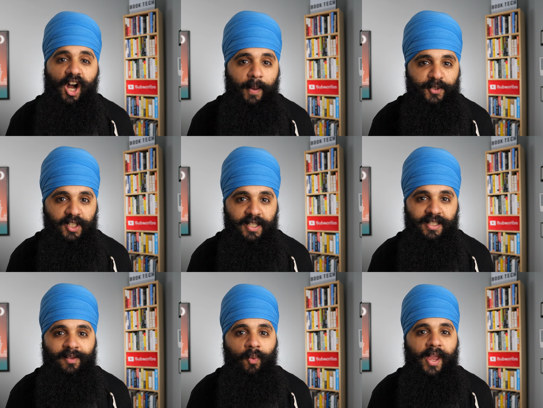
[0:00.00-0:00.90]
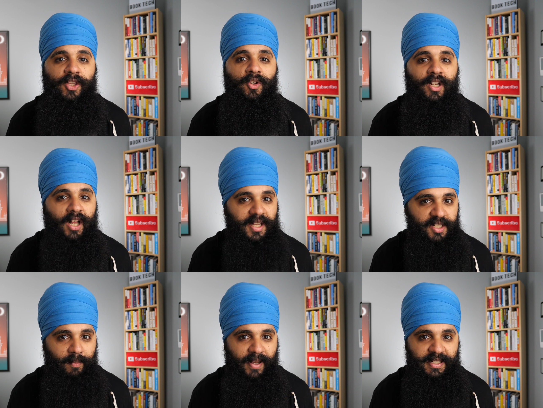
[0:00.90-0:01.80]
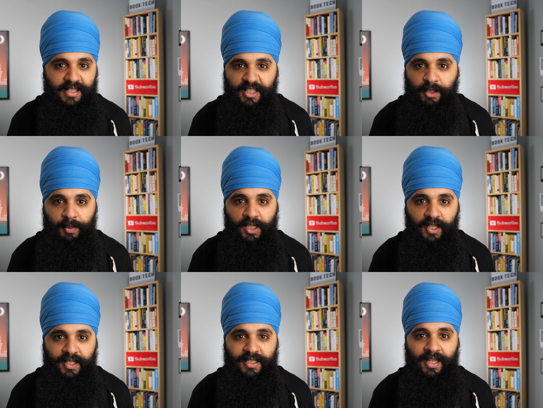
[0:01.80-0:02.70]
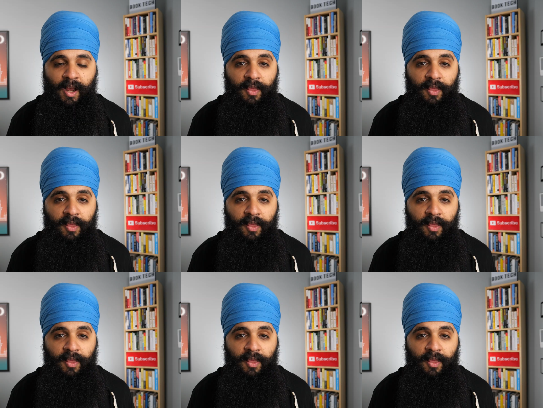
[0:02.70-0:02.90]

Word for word: options and the way you can customize the experience,